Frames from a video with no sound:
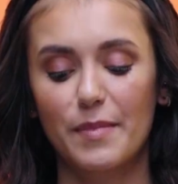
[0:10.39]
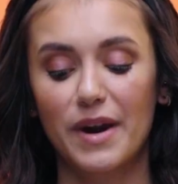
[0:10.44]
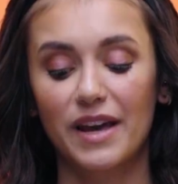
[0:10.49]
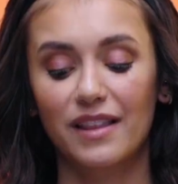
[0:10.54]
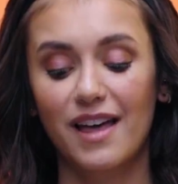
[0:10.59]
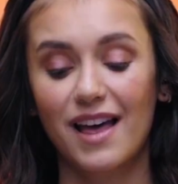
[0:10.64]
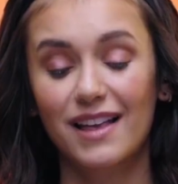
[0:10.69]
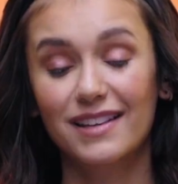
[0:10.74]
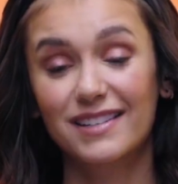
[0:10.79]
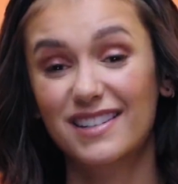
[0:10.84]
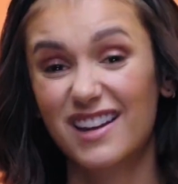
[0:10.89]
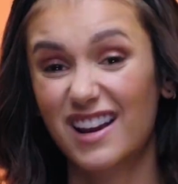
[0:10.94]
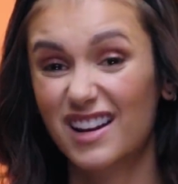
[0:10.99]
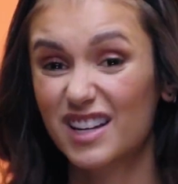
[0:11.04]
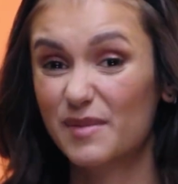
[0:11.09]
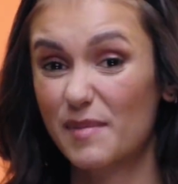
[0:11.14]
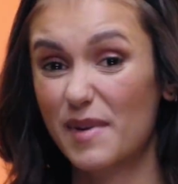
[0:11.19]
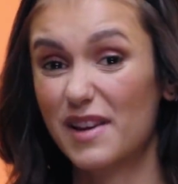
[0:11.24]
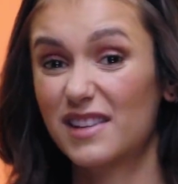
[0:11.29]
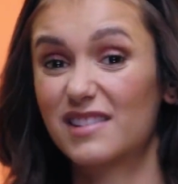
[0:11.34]
My last
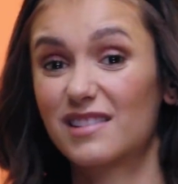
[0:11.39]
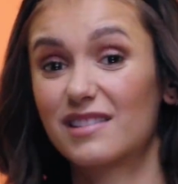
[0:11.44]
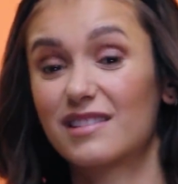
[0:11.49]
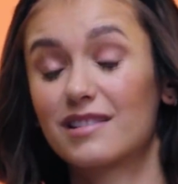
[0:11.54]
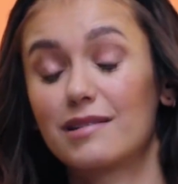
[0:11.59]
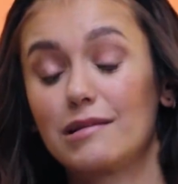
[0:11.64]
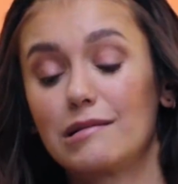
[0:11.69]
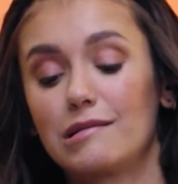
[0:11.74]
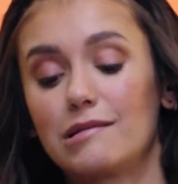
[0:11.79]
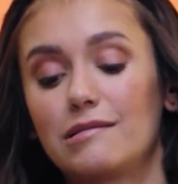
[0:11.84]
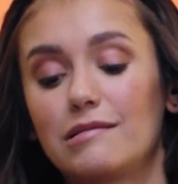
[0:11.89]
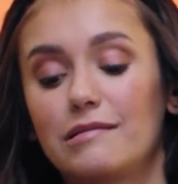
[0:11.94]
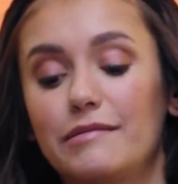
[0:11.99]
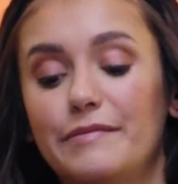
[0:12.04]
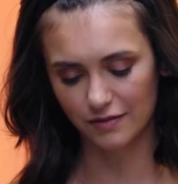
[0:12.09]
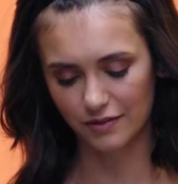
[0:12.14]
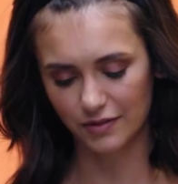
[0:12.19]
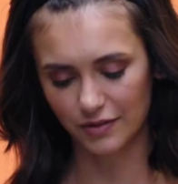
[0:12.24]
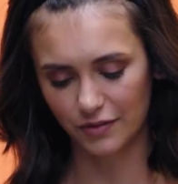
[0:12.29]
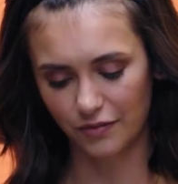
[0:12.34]
text message
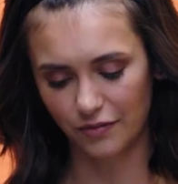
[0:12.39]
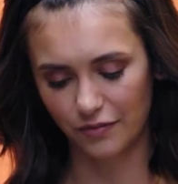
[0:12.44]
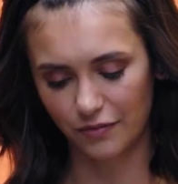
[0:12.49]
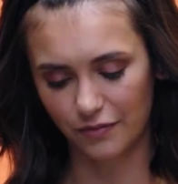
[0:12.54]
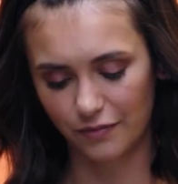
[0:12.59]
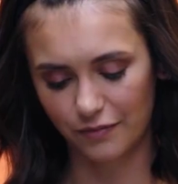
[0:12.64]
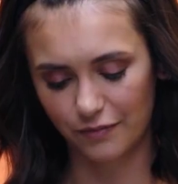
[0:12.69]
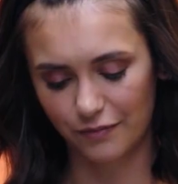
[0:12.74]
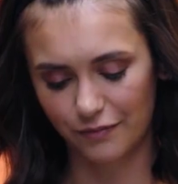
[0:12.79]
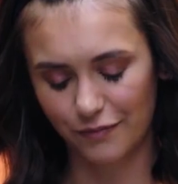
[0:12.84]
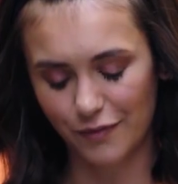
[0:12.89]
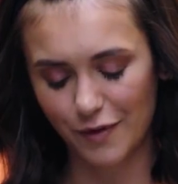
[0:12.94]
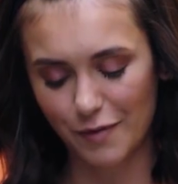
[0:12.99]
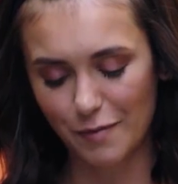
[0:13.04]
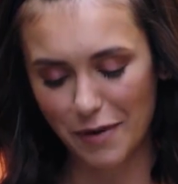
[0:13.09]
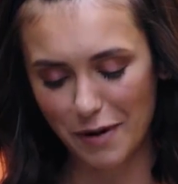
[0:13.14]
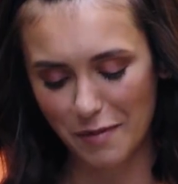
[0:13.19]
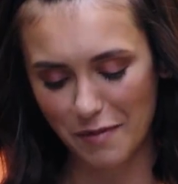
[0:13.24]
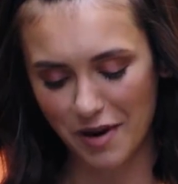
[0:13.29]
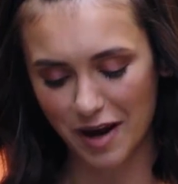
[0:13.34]
was
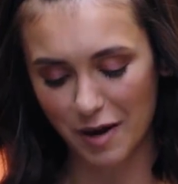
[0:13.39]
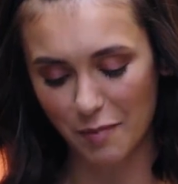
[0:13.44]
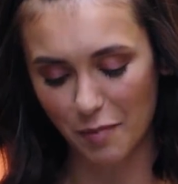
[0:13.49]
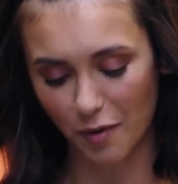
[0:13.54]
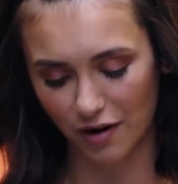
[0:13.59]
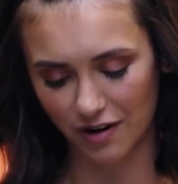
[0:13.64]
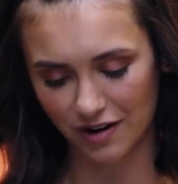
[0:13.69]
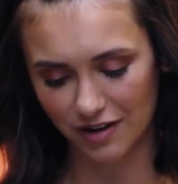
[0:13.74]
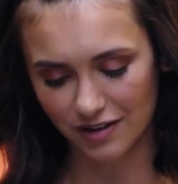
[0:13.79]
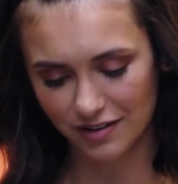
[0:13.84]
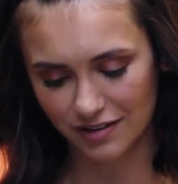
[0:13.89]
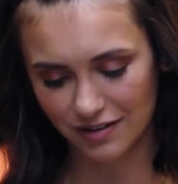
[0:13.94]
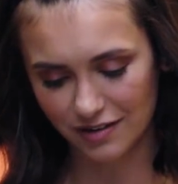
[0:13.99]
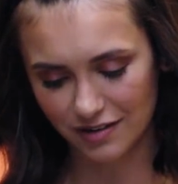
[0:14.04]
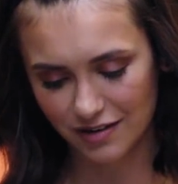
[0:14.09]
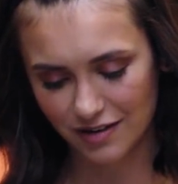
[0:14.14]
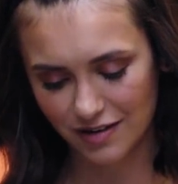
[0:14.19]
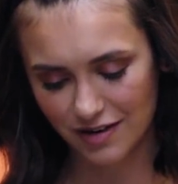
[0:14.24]
from my makeup artist.